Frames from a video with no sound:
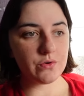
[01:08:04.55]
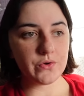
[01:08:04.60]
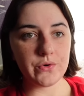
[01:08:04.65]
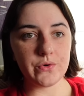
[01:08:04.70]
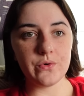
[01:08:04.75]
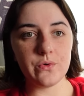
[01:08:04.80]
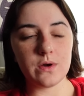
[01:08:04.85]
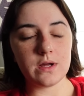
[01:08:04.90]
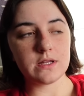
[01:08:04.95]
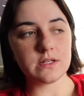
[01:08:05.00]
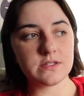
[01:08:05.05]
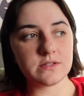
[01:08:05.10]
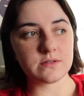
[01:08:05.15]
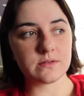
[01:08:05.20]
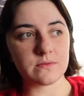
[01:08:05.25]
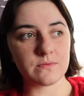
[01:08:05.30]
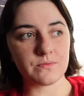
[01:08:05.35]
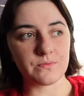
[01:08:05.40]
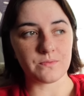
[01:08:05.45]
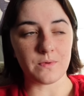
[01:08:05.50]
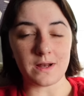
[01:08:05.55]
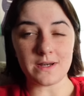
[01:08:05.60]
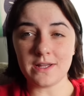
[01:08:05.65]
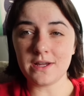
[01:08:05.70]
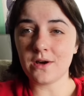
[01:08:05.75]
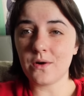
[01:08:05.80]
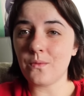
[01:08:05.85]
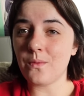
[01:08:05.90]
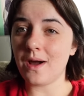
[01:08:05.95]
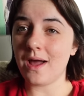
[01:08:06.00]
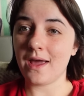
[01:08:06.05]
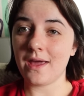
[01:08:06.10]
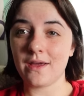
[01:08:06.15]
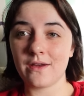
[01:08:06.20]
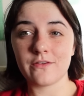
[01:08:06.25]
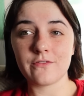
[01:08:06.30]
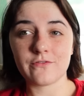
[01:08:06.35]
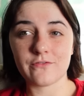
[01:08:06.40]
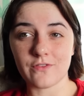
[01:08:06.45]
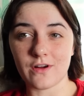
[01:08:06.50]
who is running
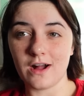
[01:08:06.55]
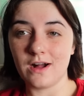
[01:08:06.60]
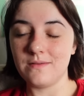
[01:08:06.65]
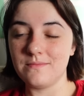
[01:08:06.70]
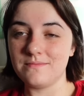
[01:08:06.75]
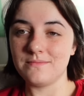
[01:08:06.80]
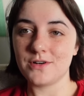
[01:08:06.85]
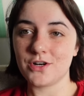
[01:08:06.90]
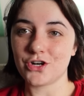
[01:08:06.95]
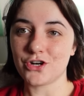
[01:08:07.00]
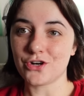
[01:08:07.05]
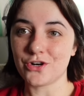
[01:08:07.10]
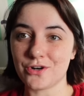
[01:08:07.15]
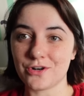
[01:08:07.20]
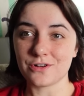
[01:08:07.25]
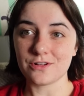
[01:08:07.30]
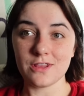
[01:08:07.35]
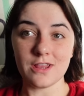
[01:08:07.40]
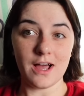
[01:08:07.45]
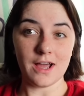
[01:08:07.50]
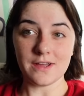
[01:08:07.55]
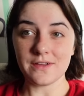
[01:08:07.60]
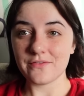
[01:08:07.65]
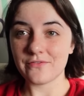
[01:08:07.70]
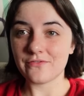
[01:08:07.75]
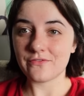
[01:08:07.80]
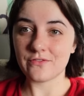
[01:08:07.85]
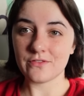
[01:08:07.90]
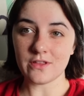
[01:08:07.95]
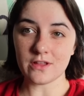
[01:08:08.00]
away from her life,